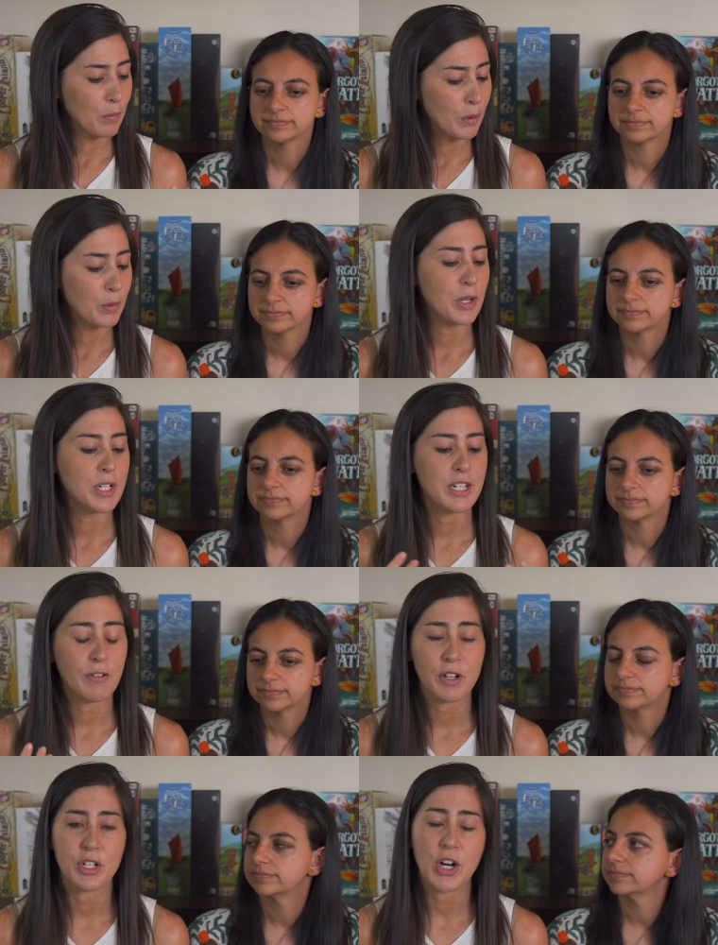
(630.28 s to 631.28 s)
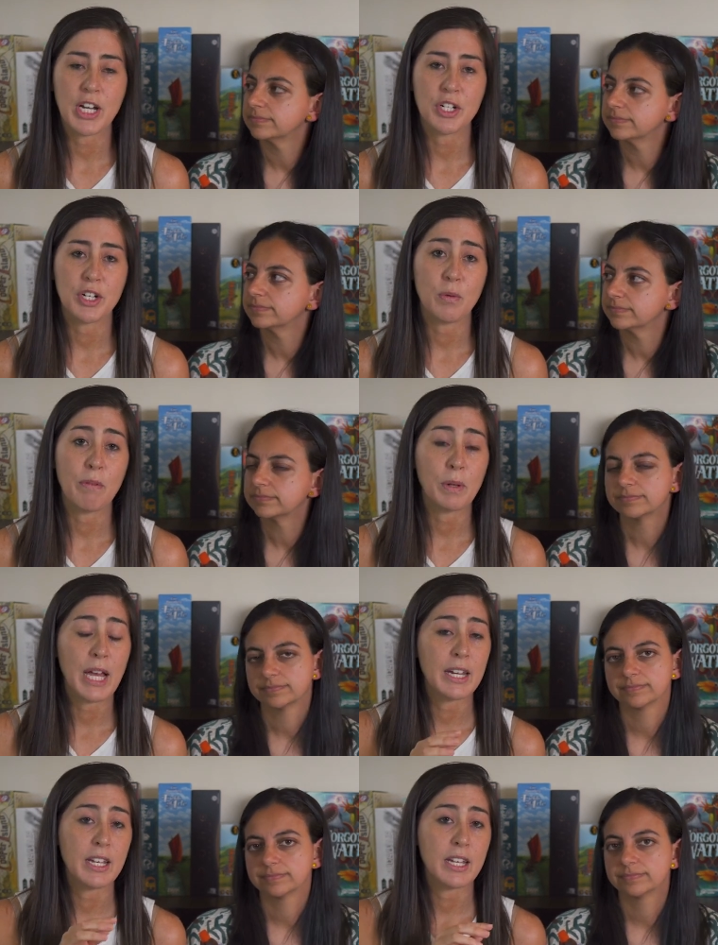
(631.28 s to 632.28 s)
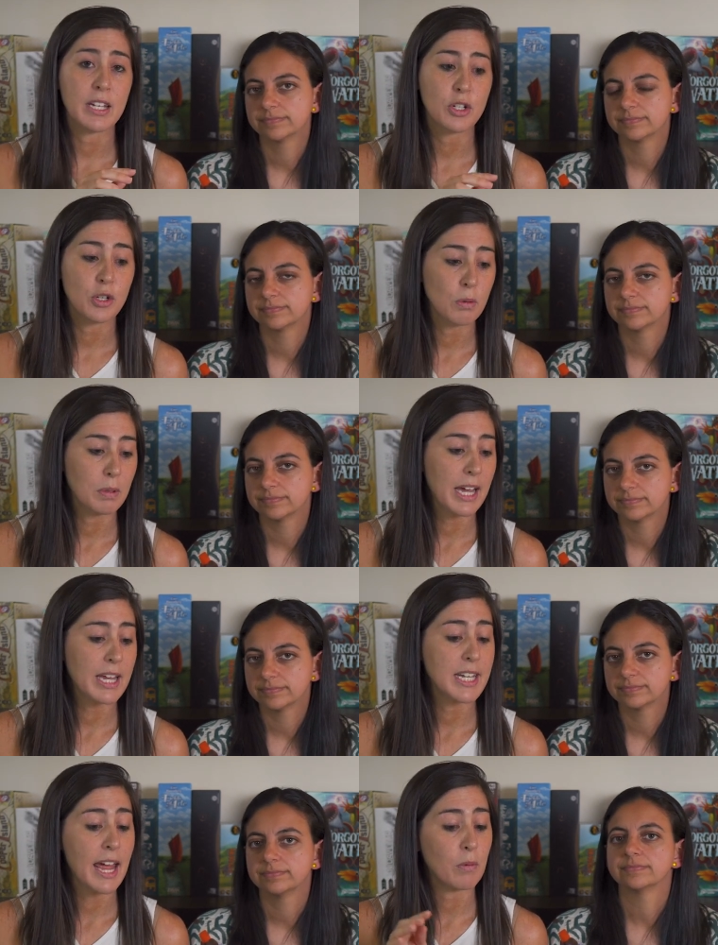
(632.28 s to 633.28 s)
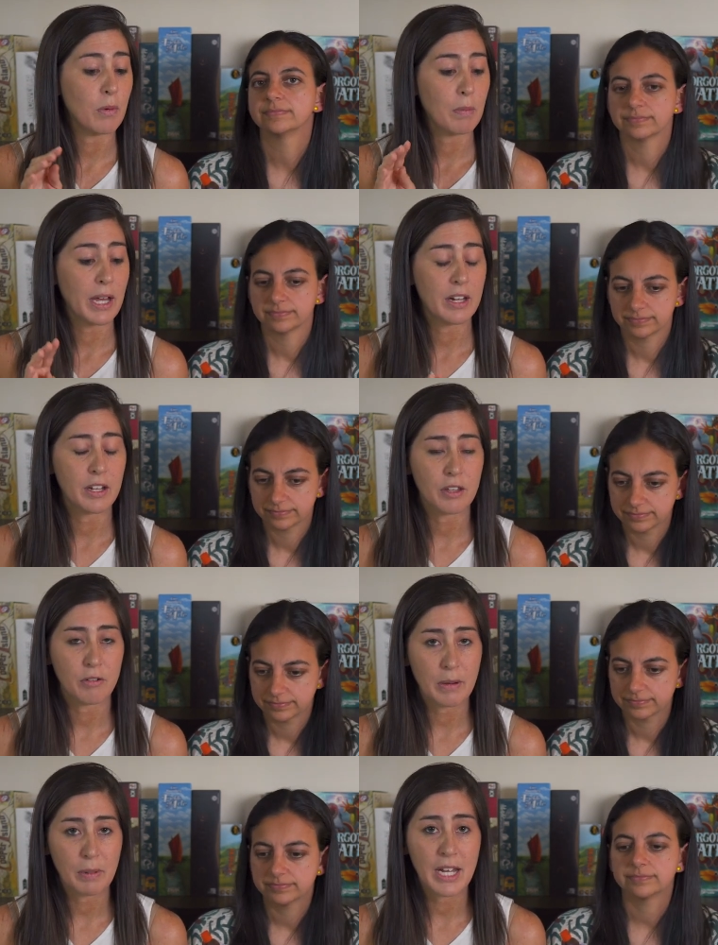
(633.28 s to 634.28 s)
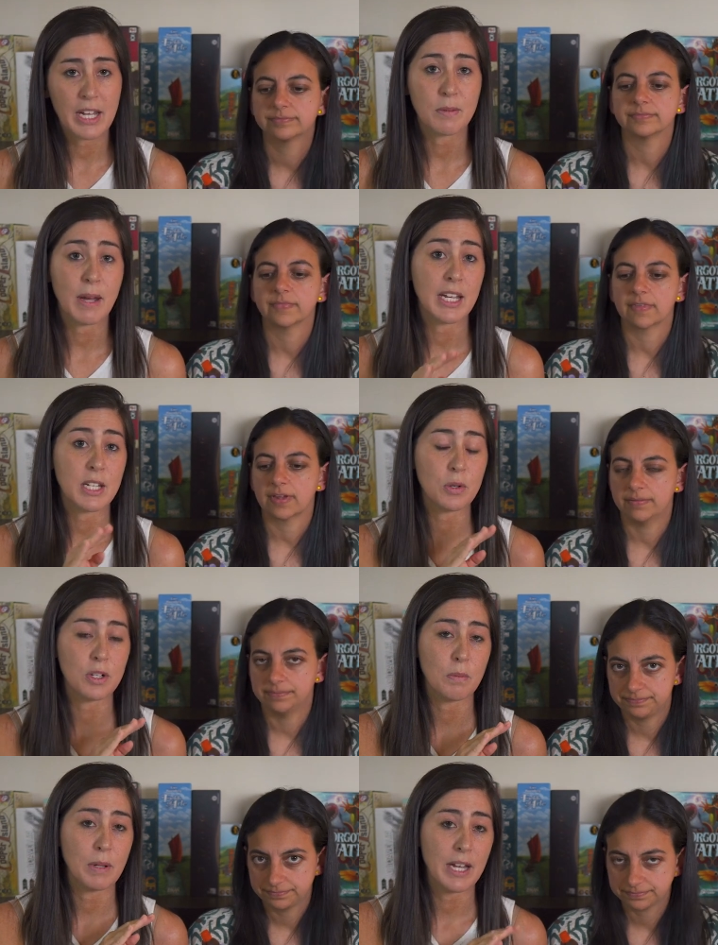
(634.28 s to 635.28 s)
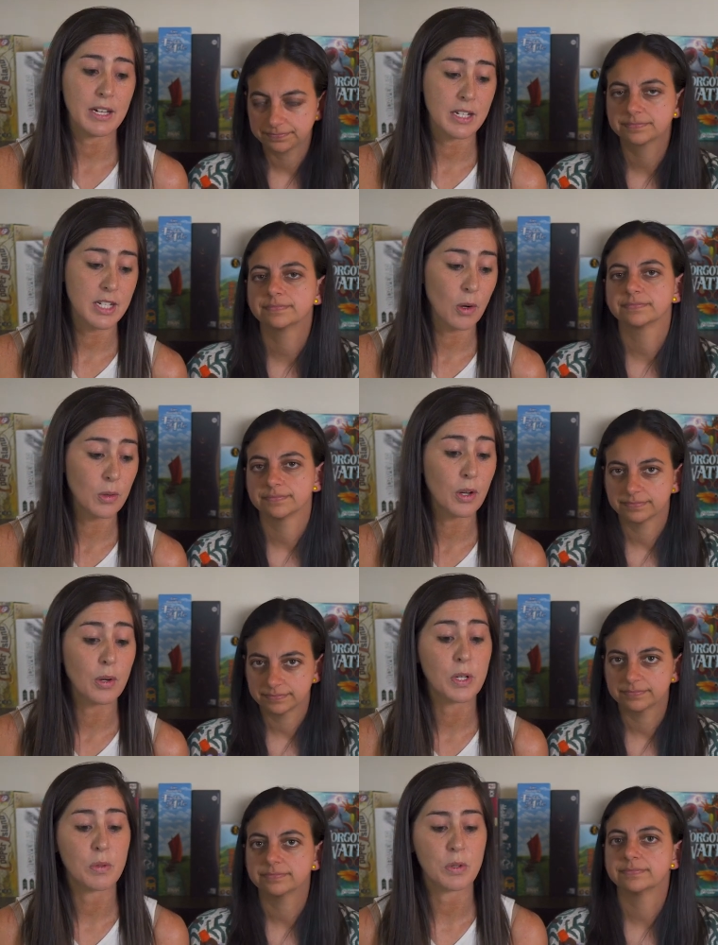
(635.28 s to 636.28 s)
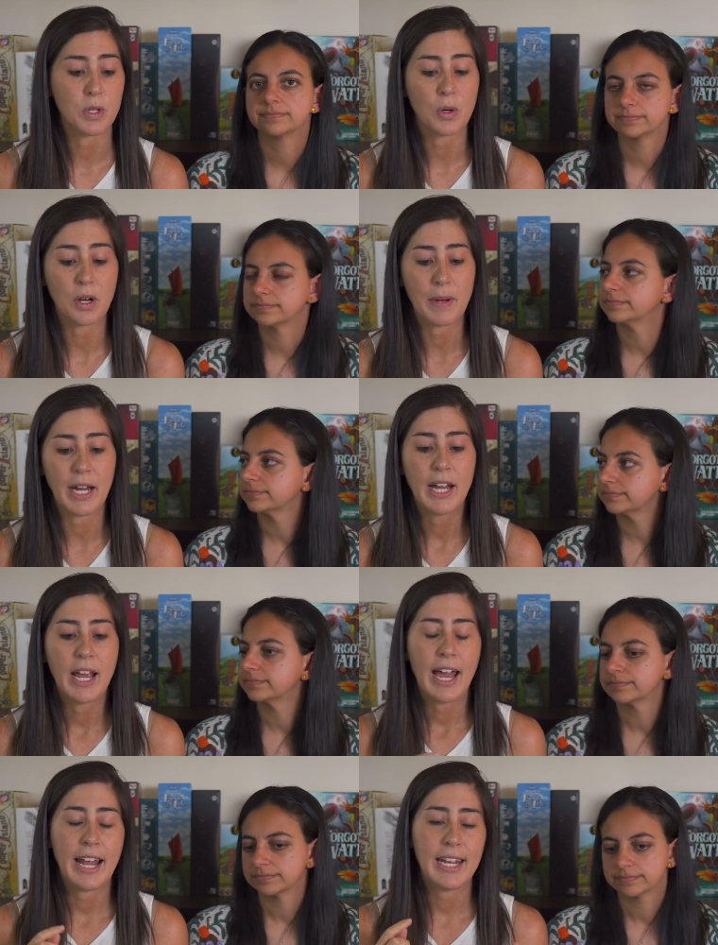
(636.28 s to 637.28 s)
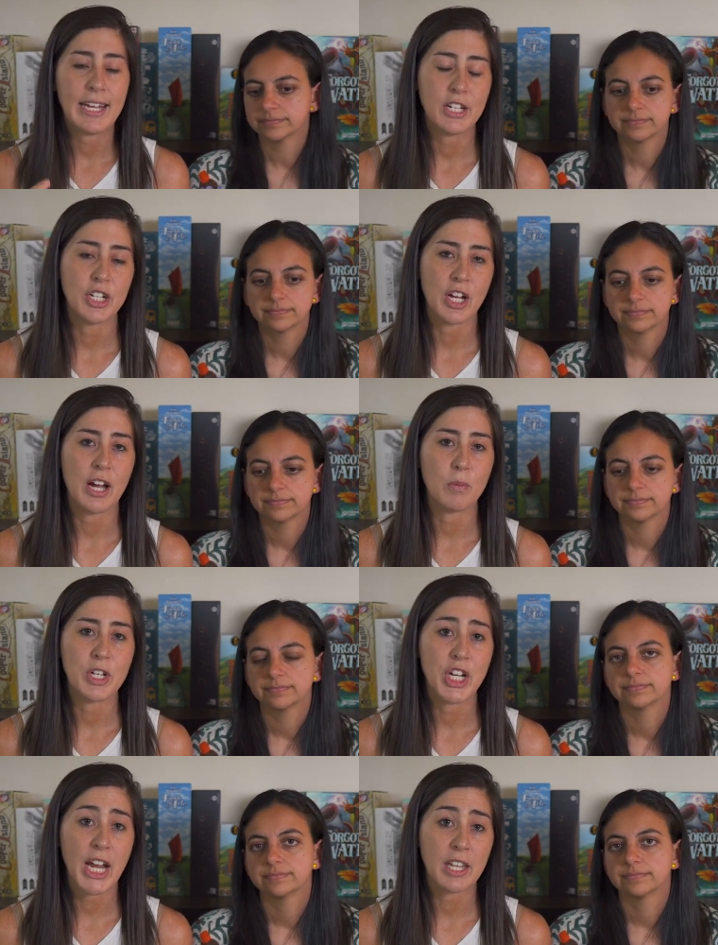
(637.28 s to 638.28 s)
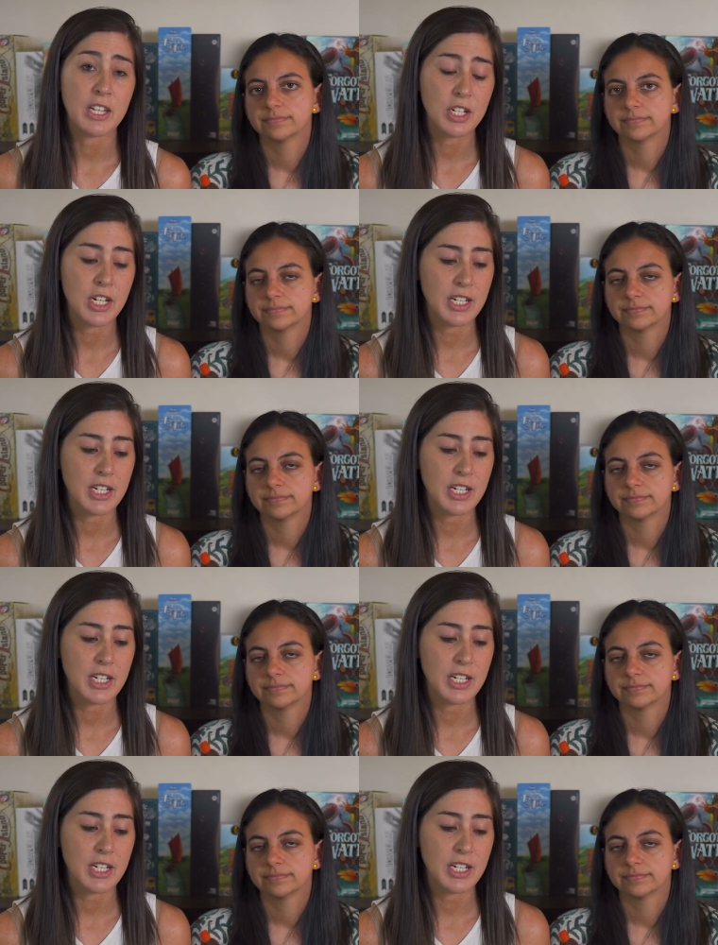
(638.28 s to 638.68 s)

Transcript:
Speaker 1: uh, we would use a different strategy. We've played it at two players, and we played it at three players. Maggie's also played it at solo, which we'll talk about. And each time we challenged